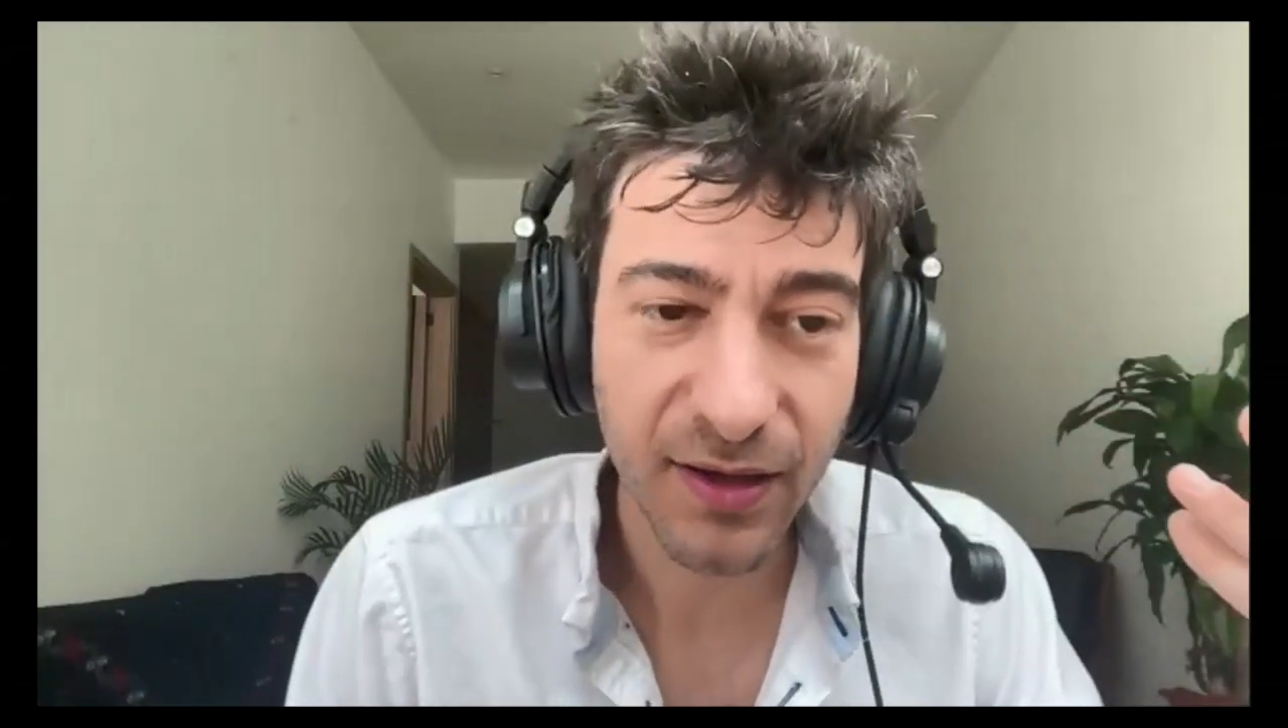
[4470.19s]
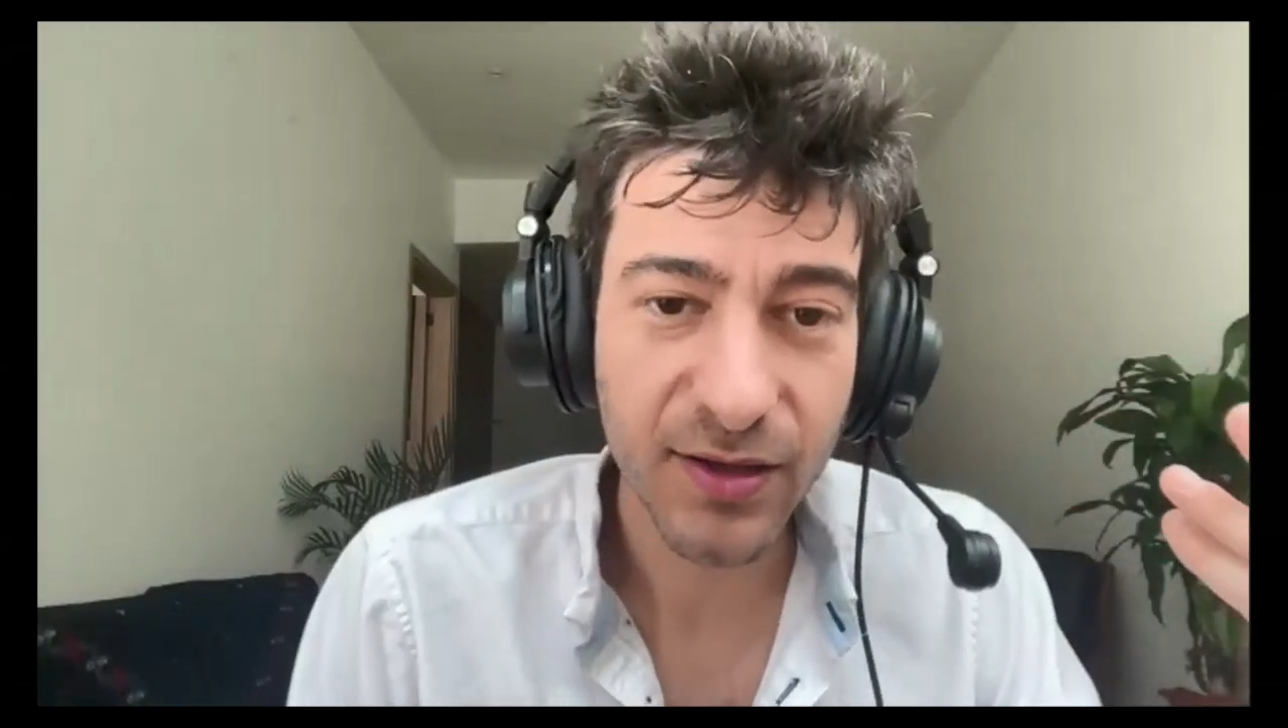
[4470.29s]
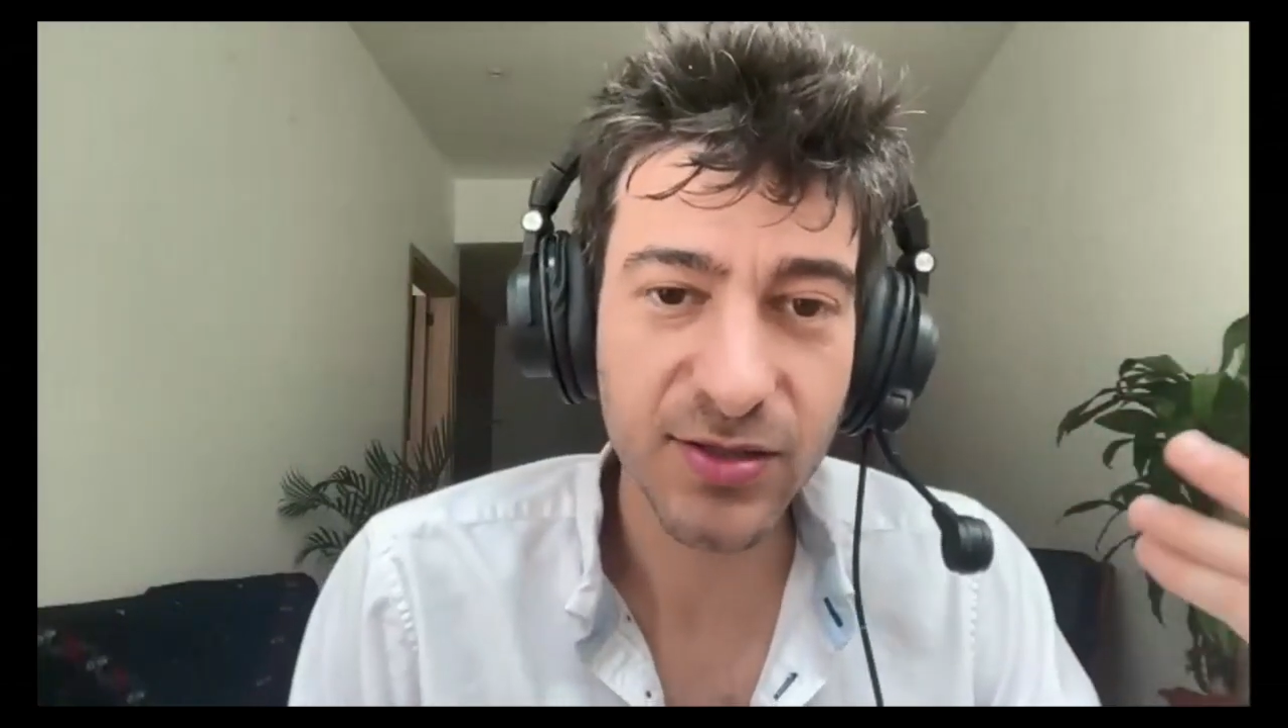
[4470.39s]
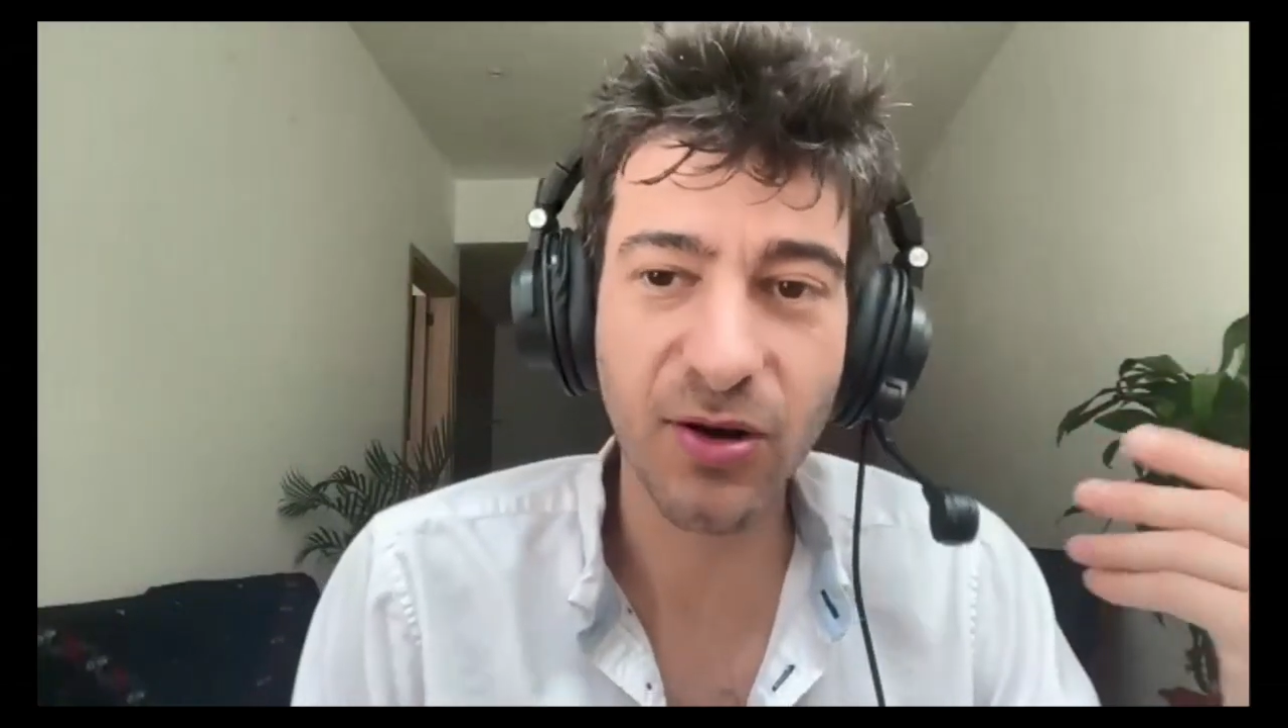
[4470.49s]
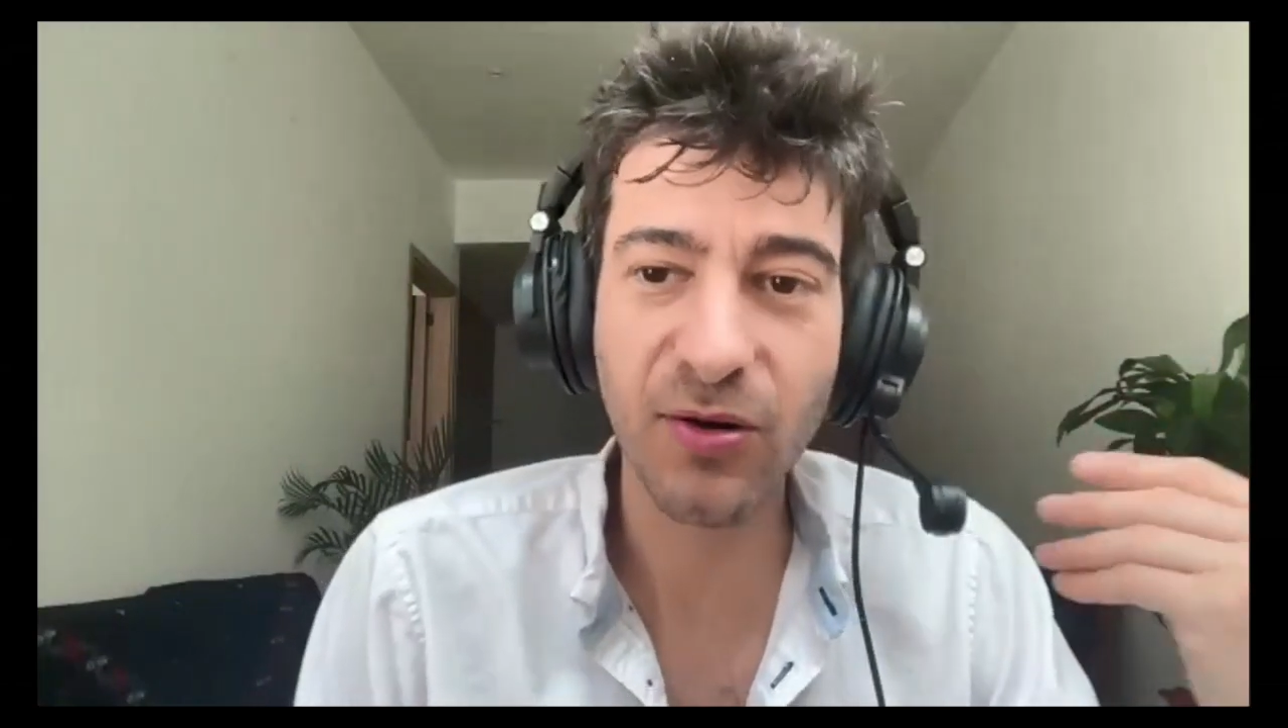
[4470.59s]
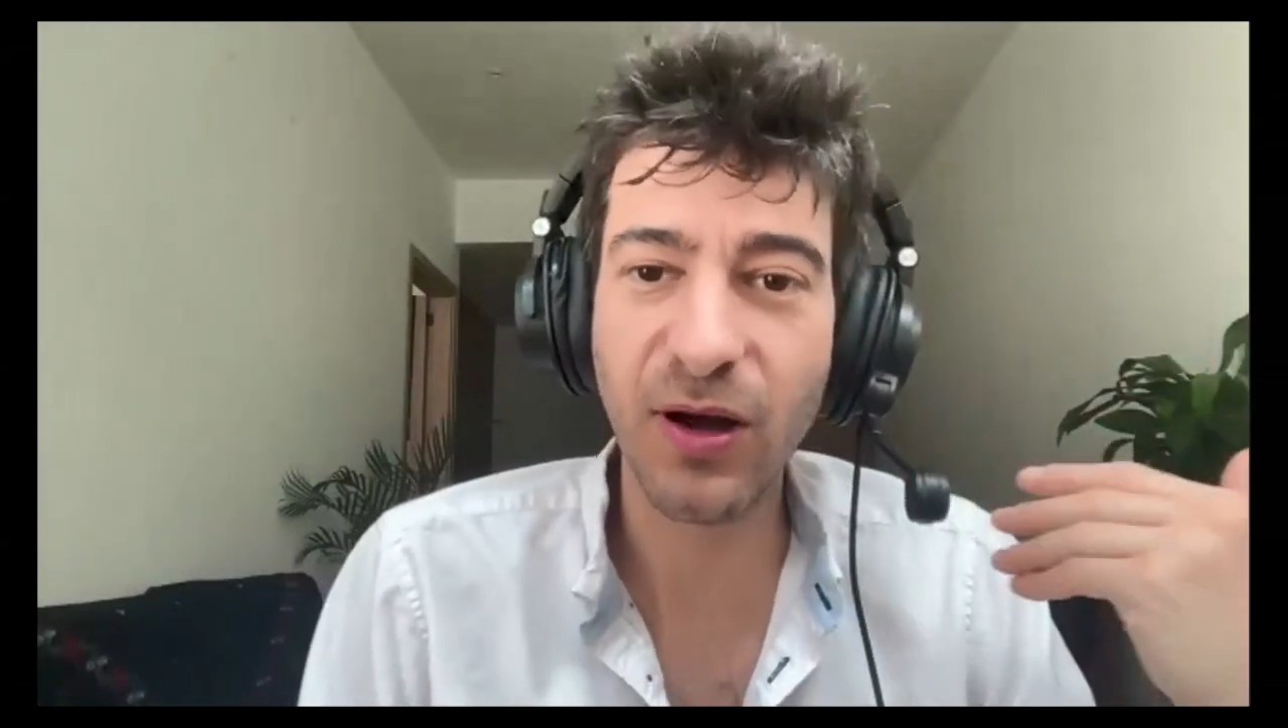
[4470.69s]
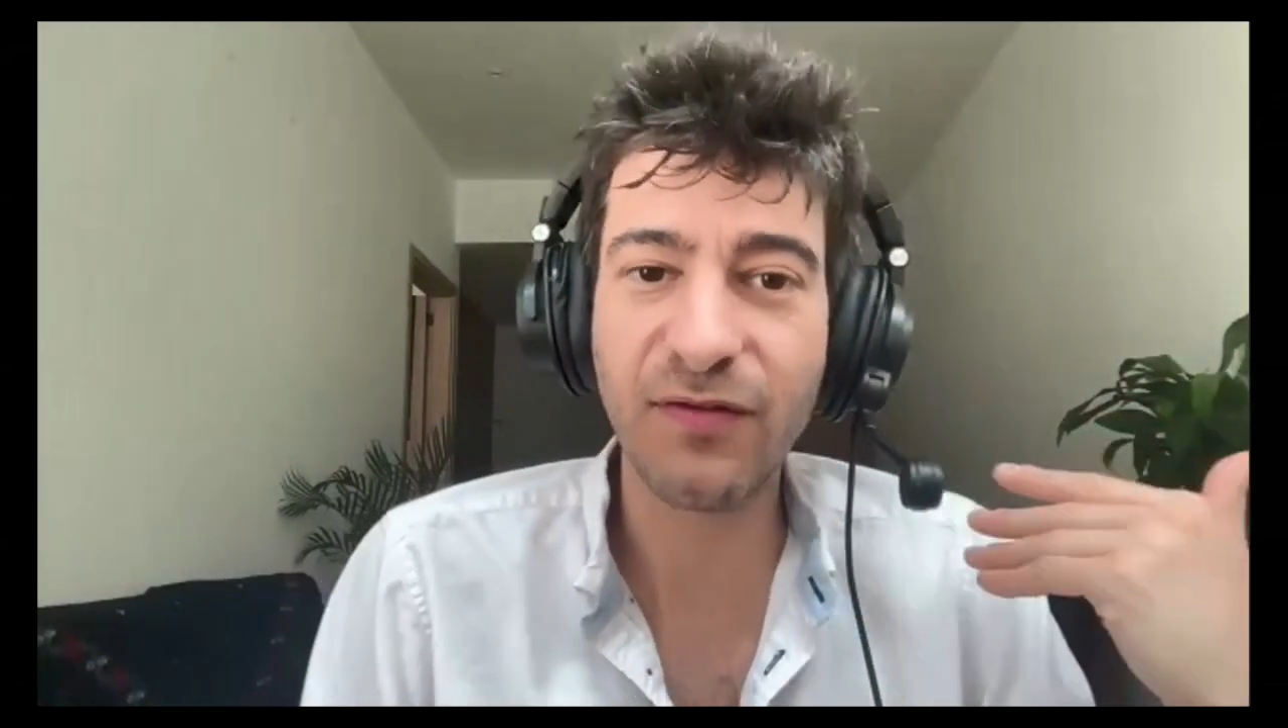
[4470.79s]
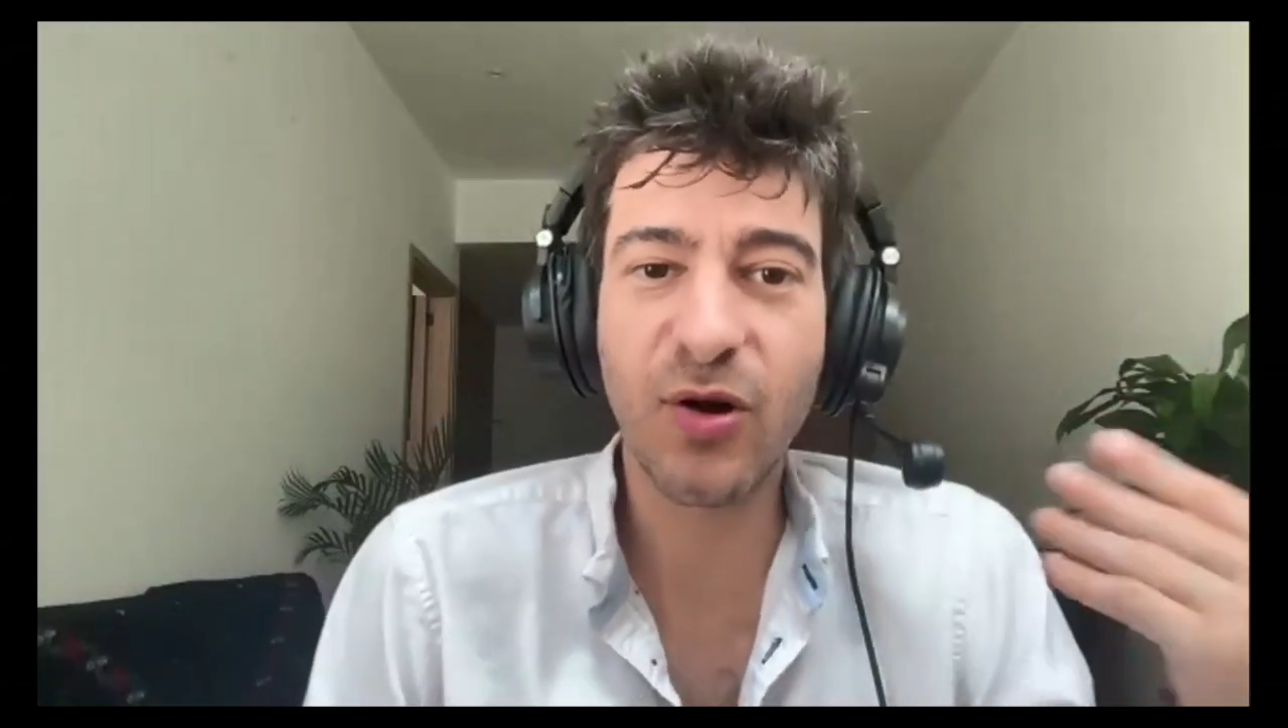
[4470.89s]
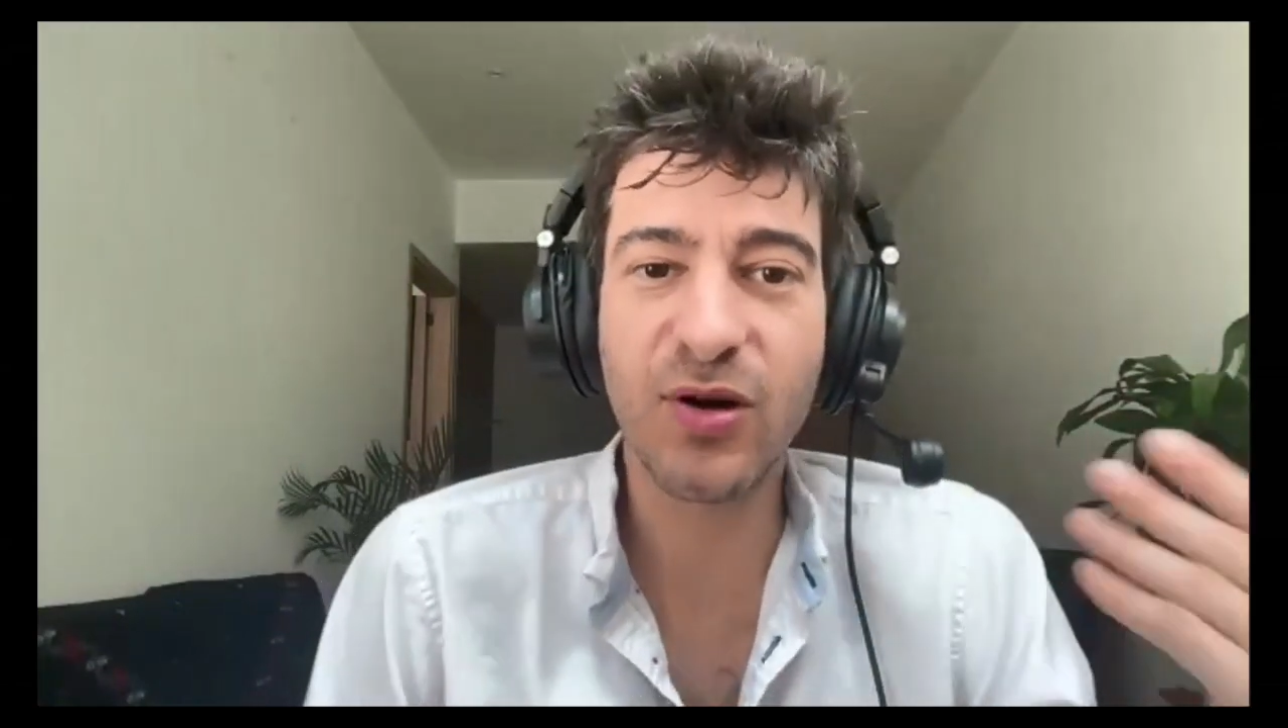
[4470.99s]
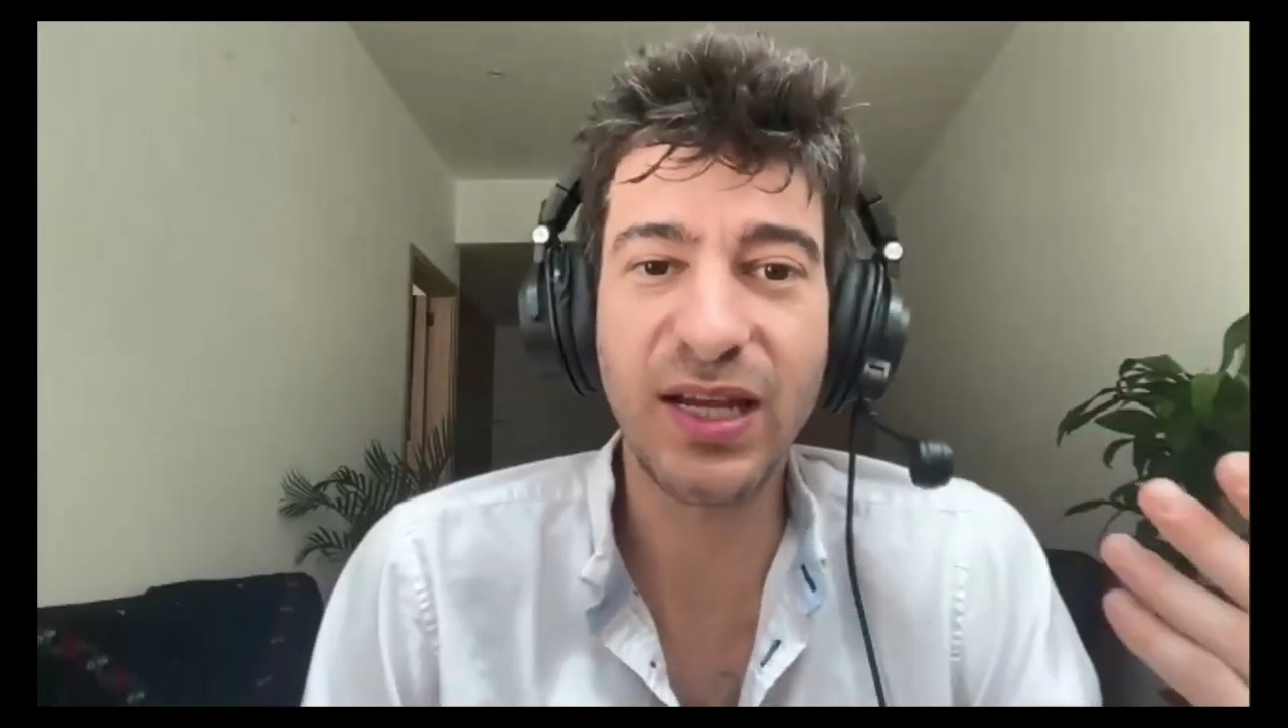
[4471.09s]
So
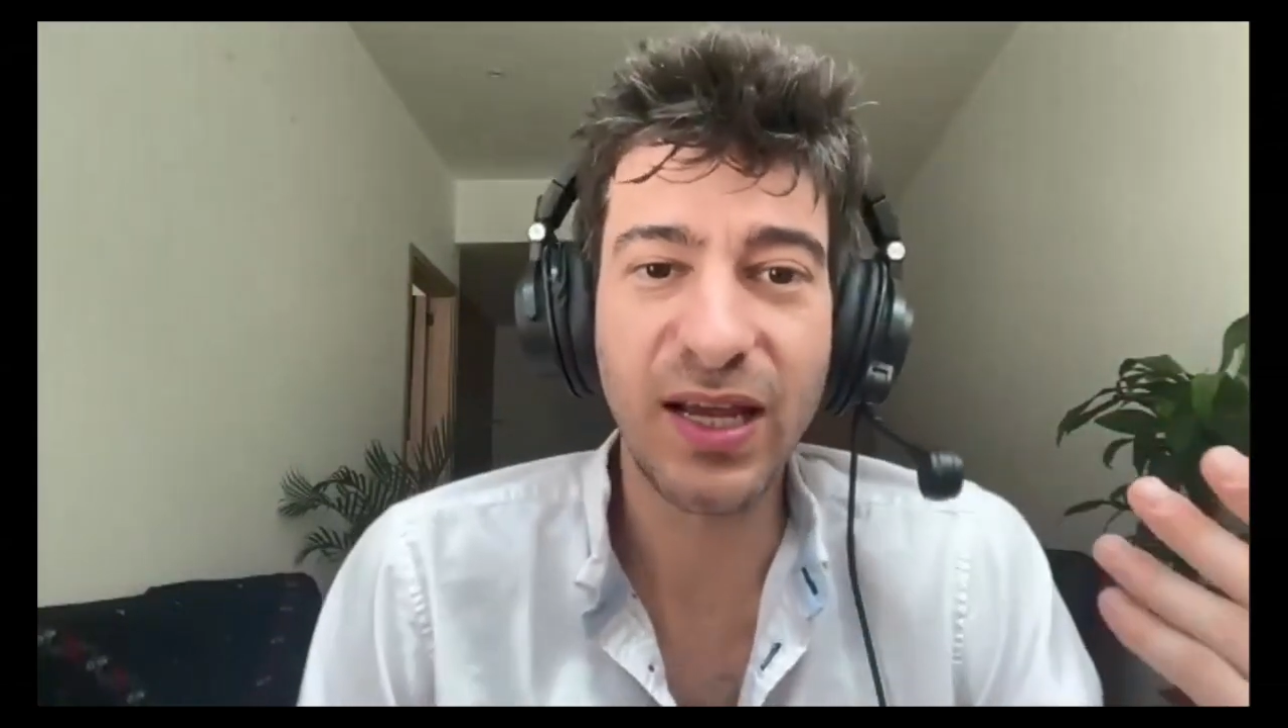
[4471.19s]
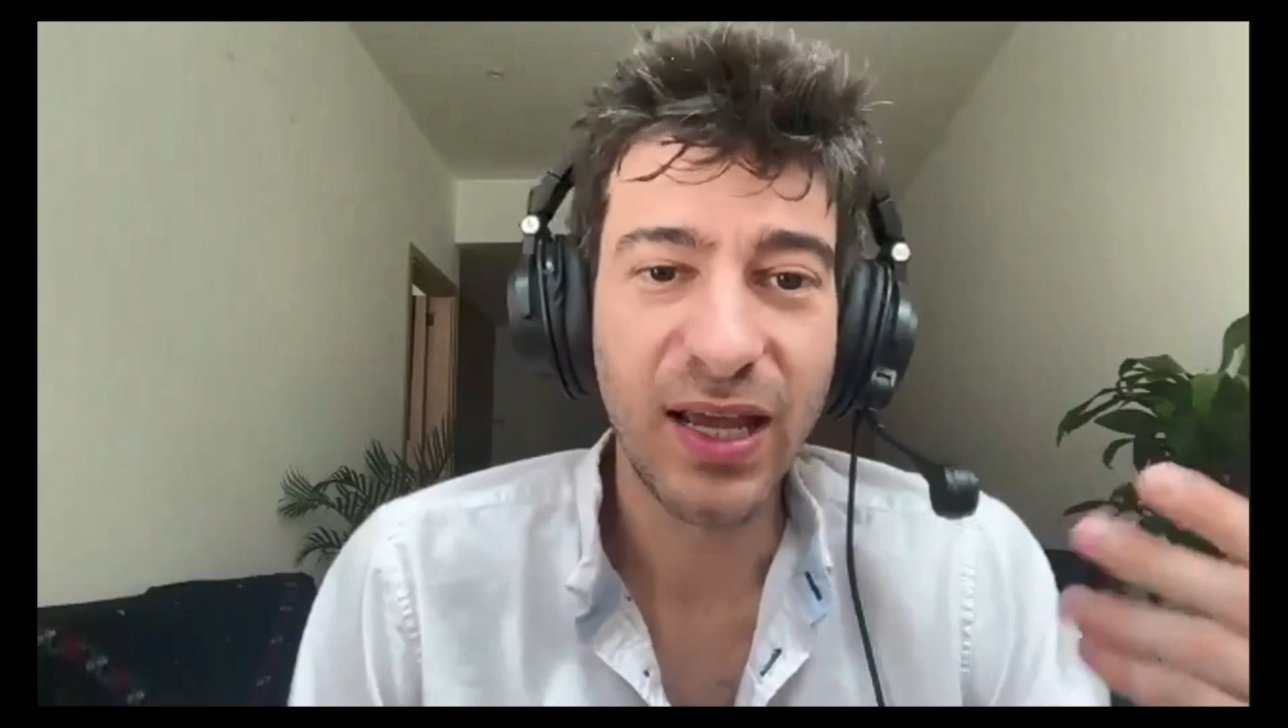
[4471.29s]
of course